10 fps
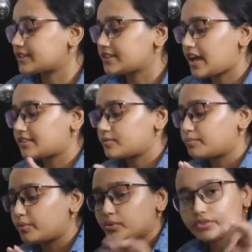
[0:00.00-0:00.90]
It has
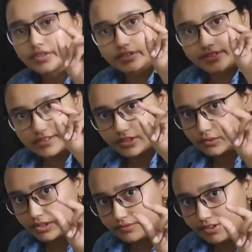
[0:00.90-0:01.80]
both the
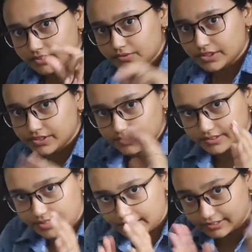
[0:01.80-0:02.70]
circular fenestrations
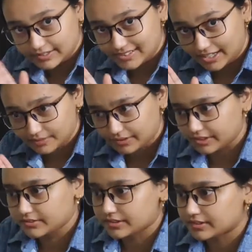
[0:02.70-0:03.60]
and the side
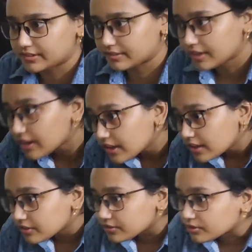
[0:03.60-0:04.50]
fenestrations.
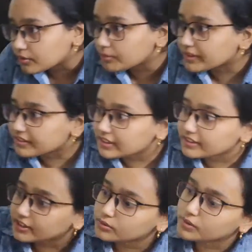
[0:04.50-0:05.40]
So basically
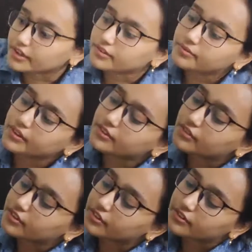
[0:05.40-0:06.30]
there are two kinds of
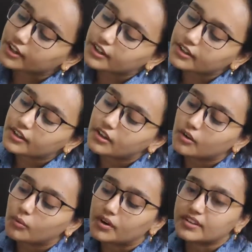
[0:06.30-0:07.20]
fenestrations, right?
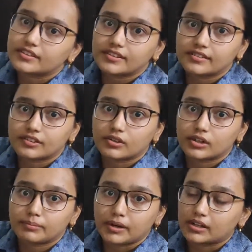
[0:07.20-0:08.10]
One is the
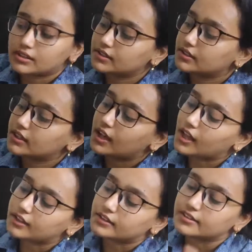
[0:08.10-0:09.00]
circular part
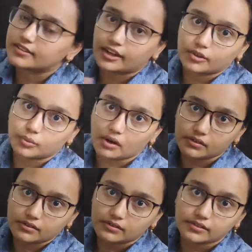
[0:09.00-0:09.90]
and the side
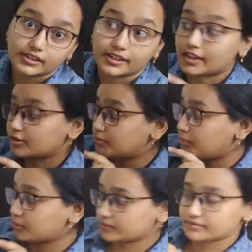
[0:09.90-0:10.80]
one. It has
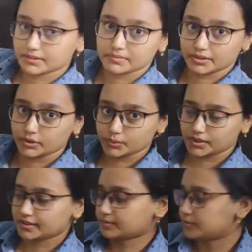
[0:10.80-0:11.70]
both of them. The new one
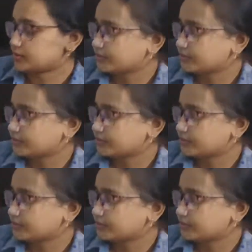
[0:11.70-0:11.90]
has both of